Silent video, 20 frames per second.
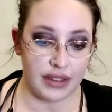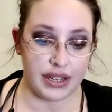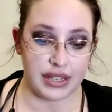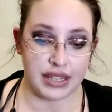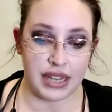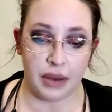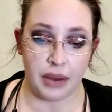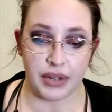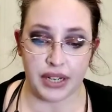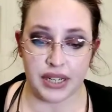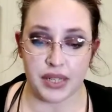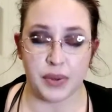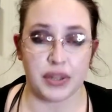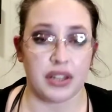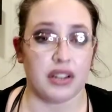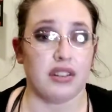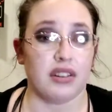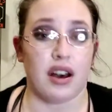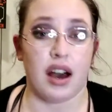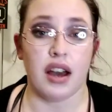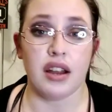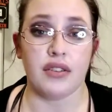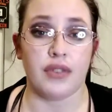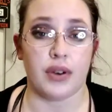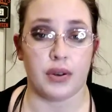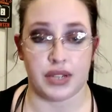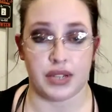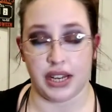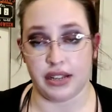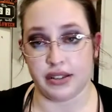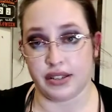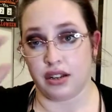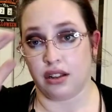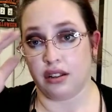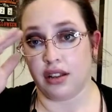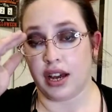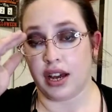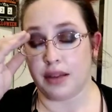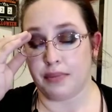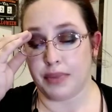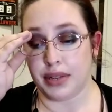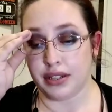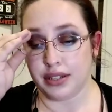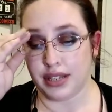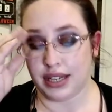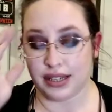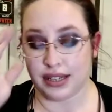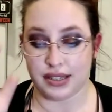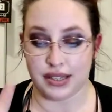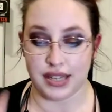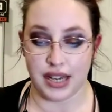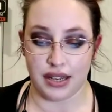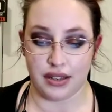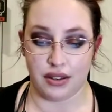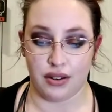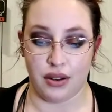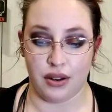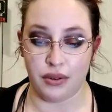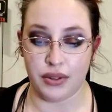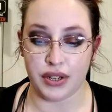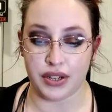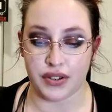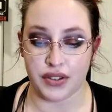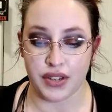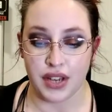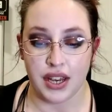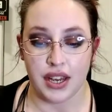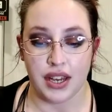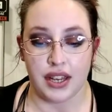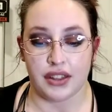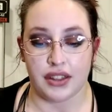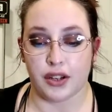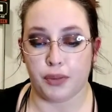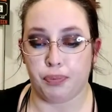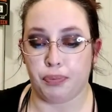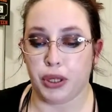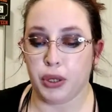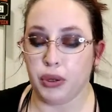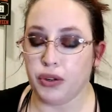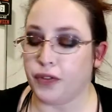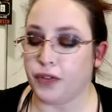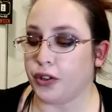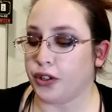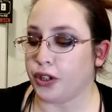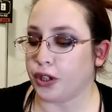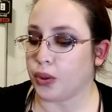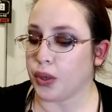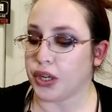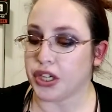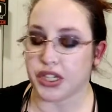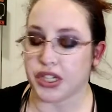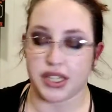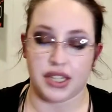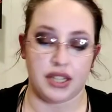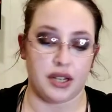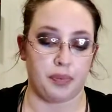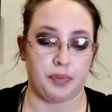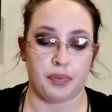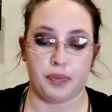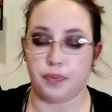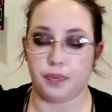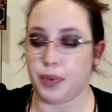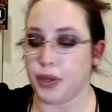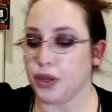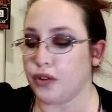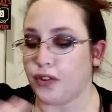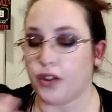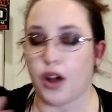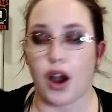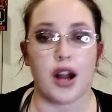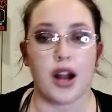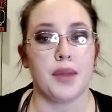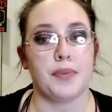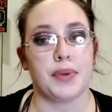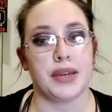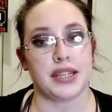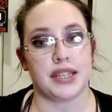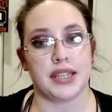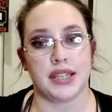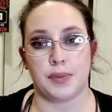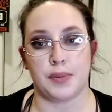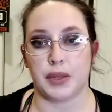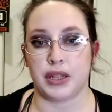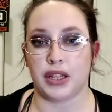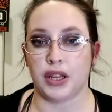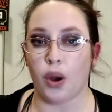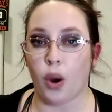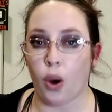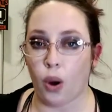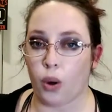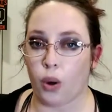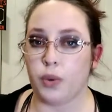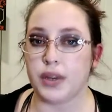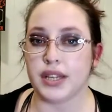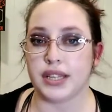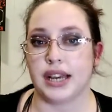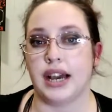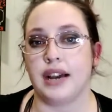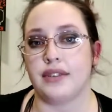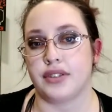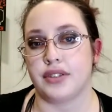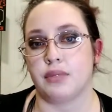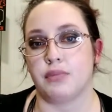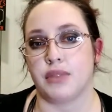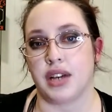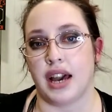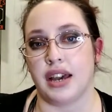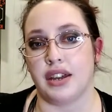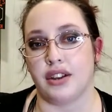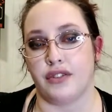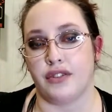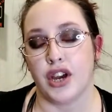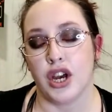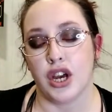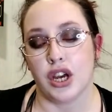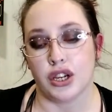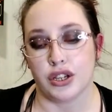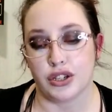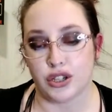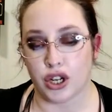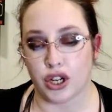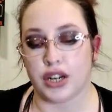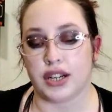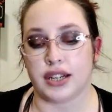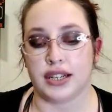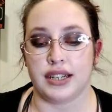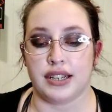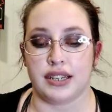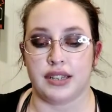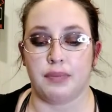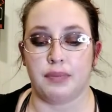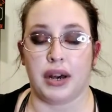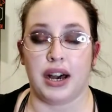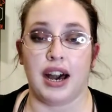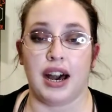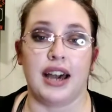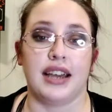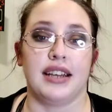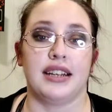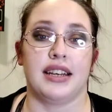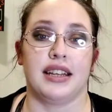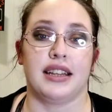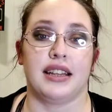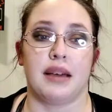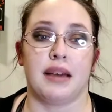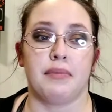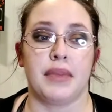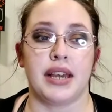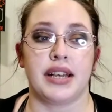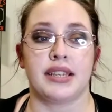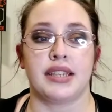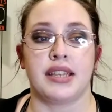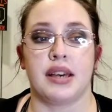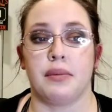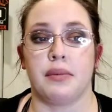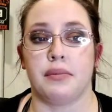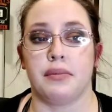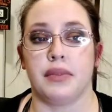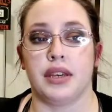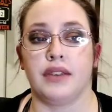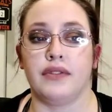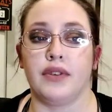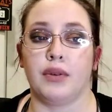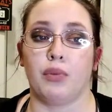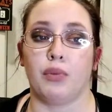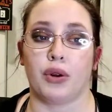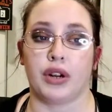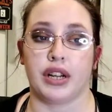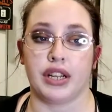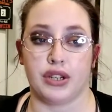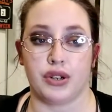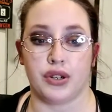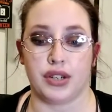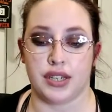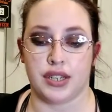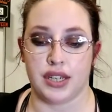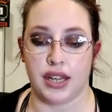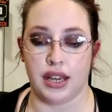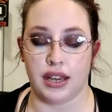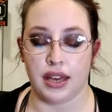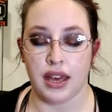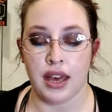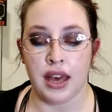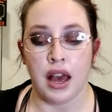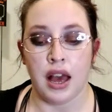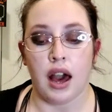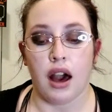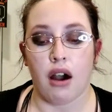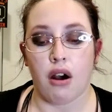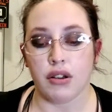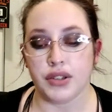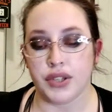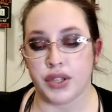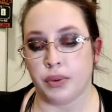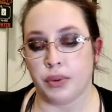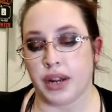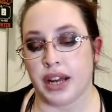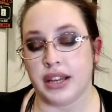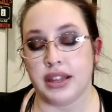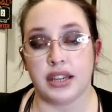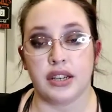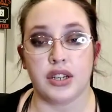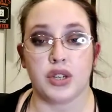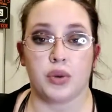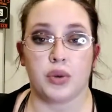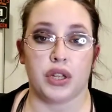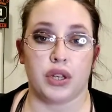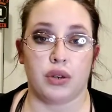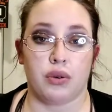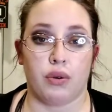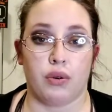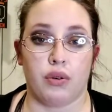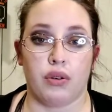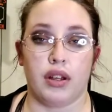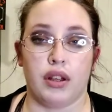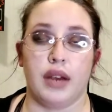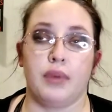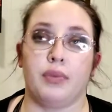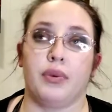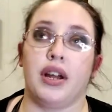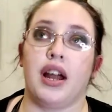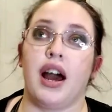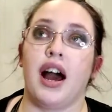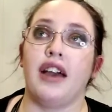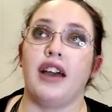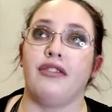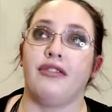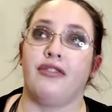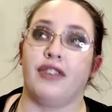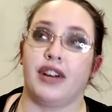that's how it is with a lot of hotels and a lot of buildings that you know there's they're beautiful and they're gorgeous and they're beautiful art pieces but they always have some kind of darkness behind it that makes them even more interesting also what i think is really cool and what i